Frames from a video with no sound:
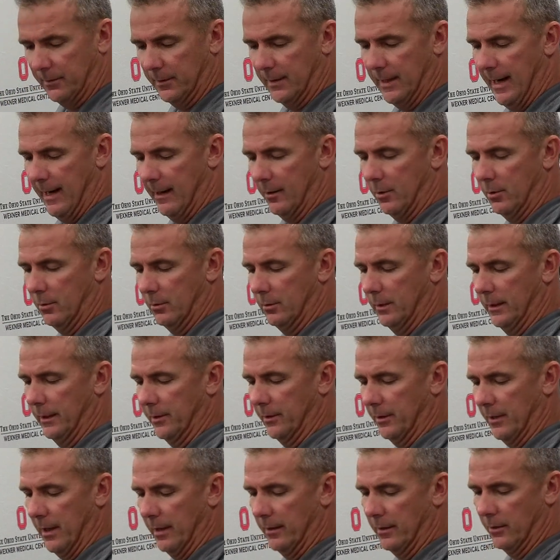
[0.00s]
tackle
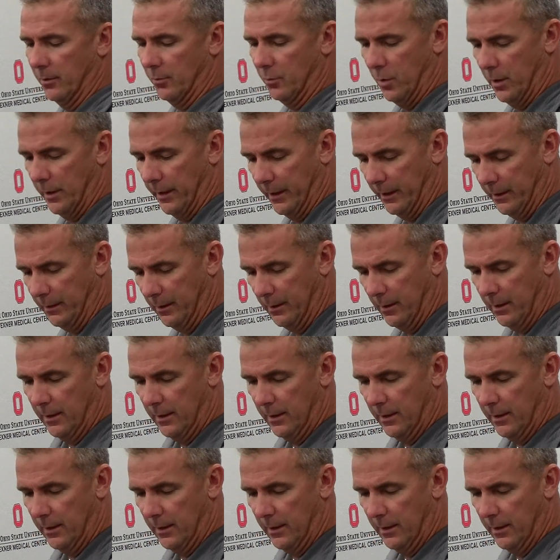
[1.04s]
inside the 20.